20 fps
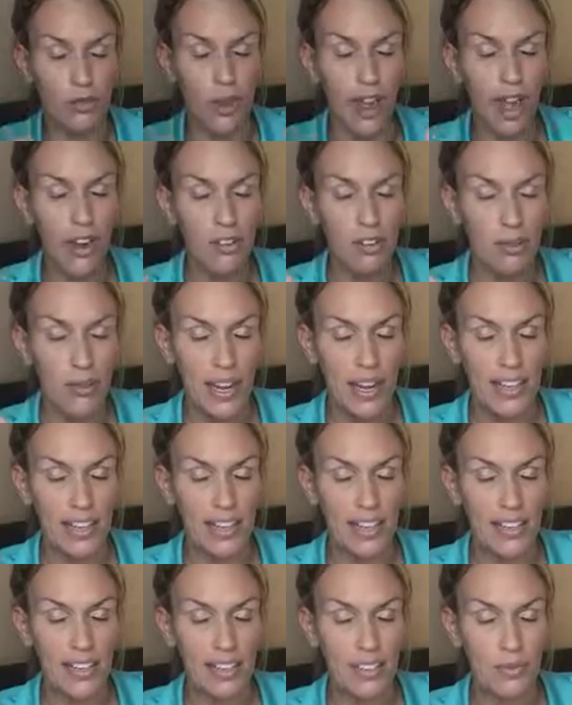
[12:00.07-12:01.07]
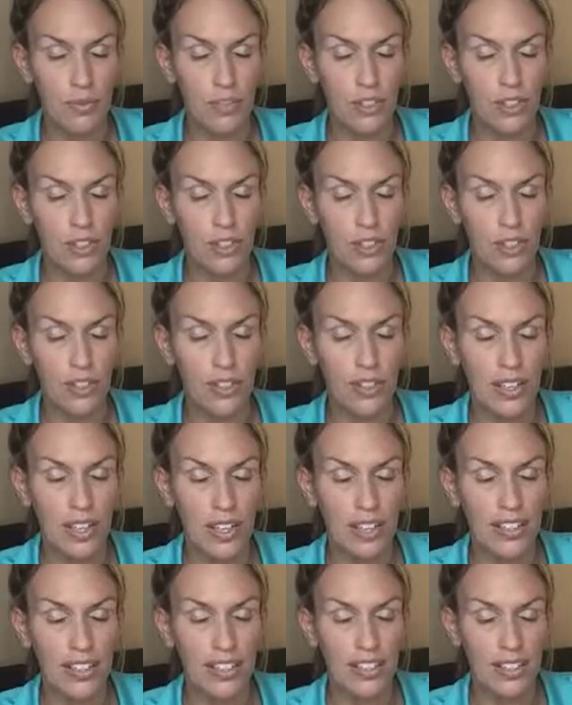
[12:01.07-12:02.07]
around Reiki is when you're tuning
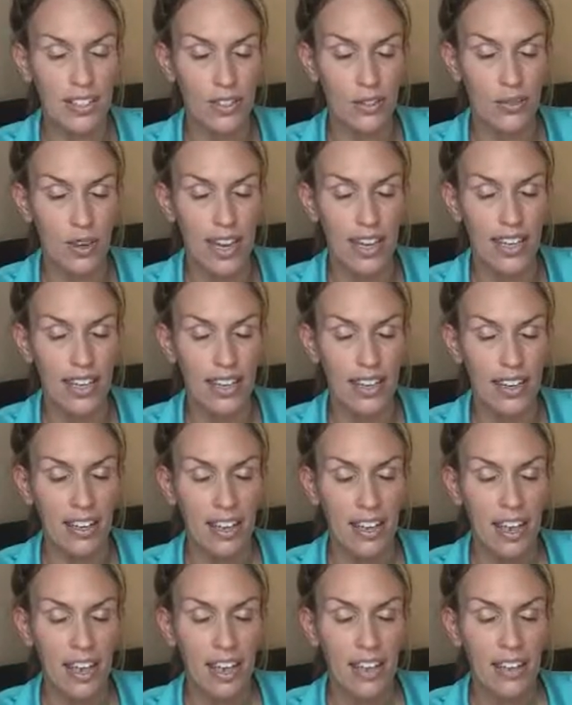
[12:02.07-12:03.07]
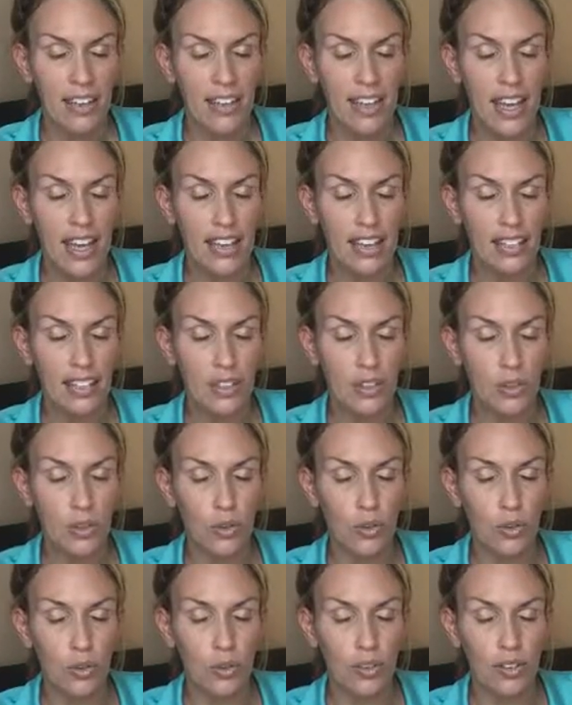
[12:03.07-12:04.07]
into this Reiki that
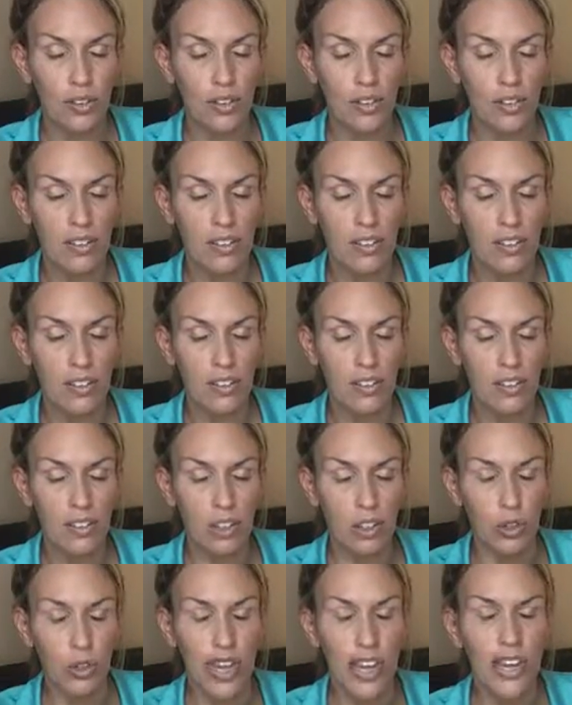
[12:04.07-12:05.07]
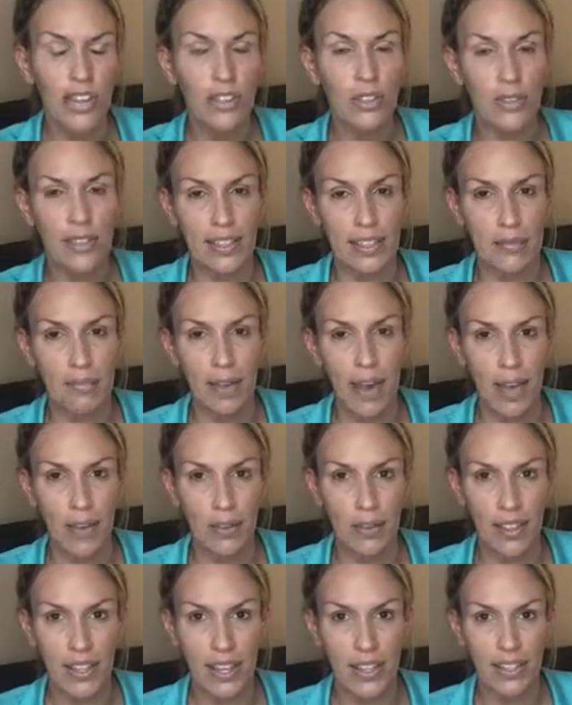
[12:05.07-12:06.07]
you can't do anything
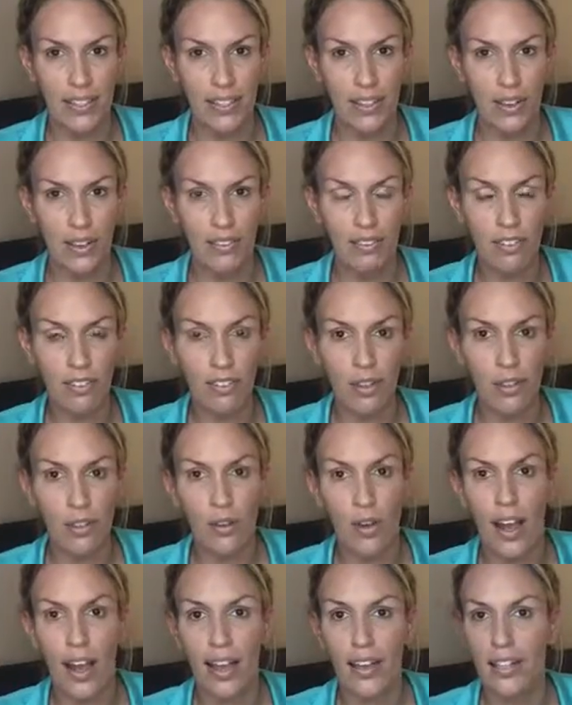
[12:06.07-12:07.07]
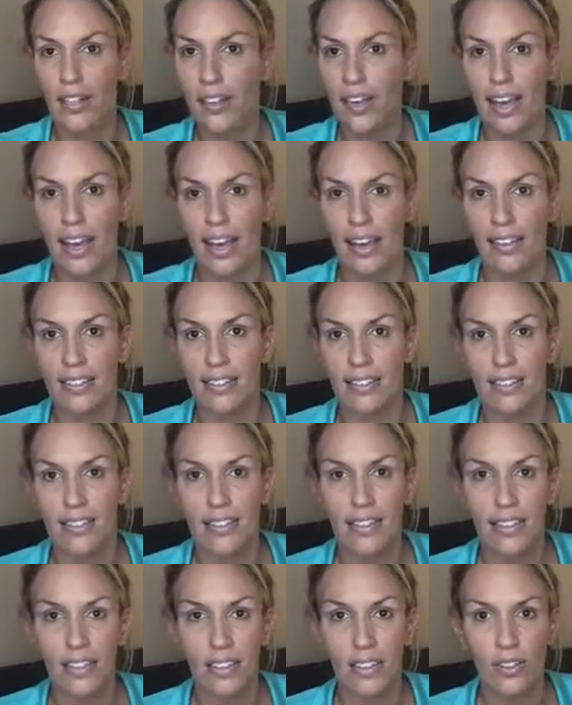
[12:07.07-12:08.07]
bad with it. So even if you tried, you can't.
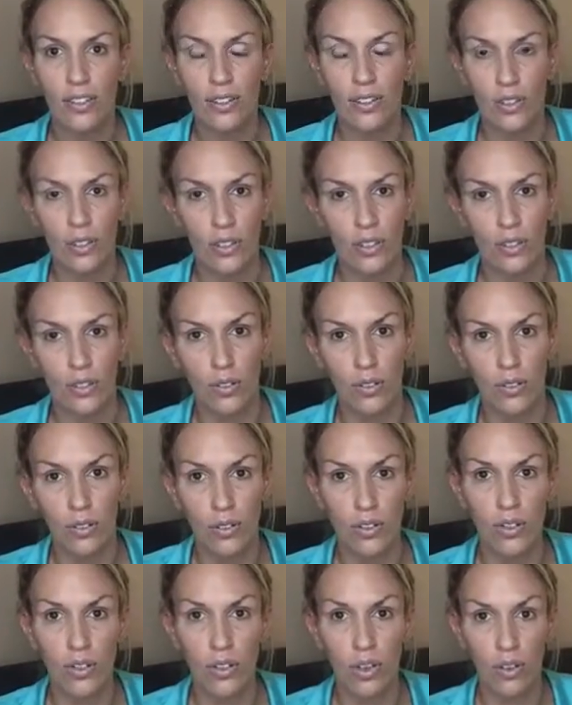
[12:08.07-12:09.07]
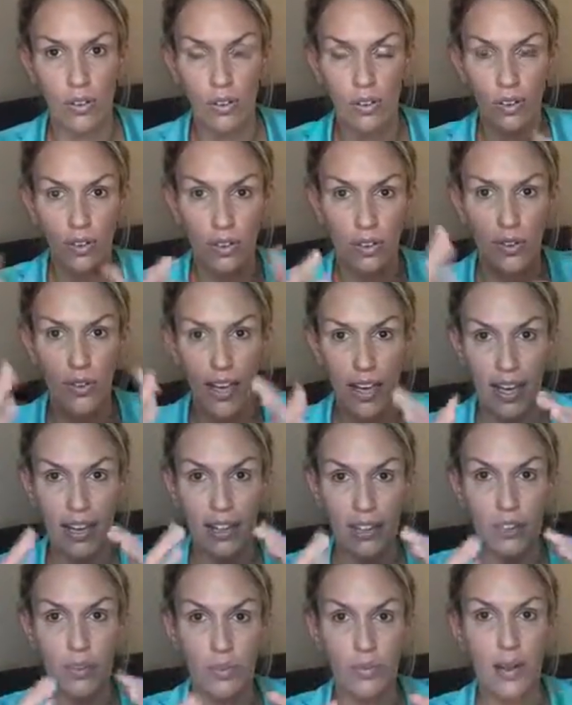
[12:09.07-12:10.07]
You could do, you know, you
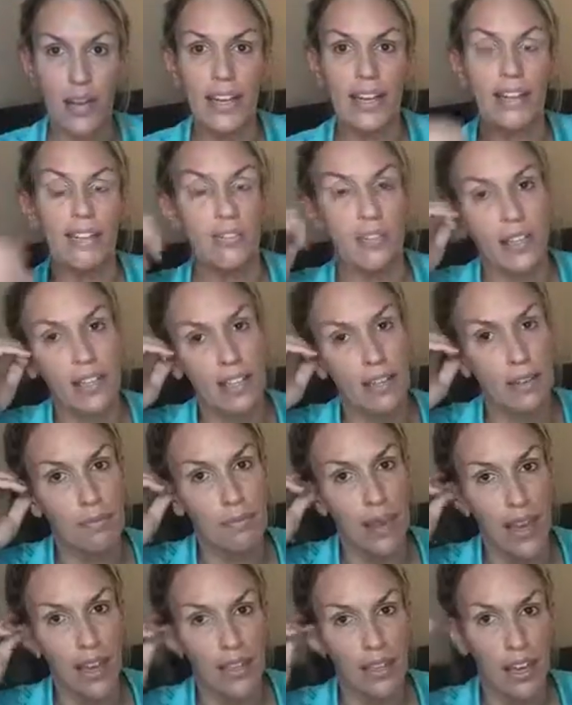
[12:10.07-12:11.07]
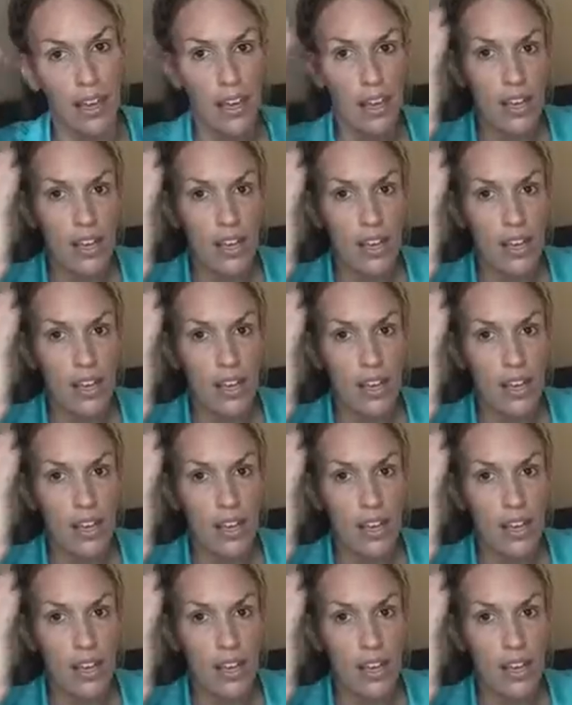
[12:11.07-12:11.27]
can't use Reiki for anything bad.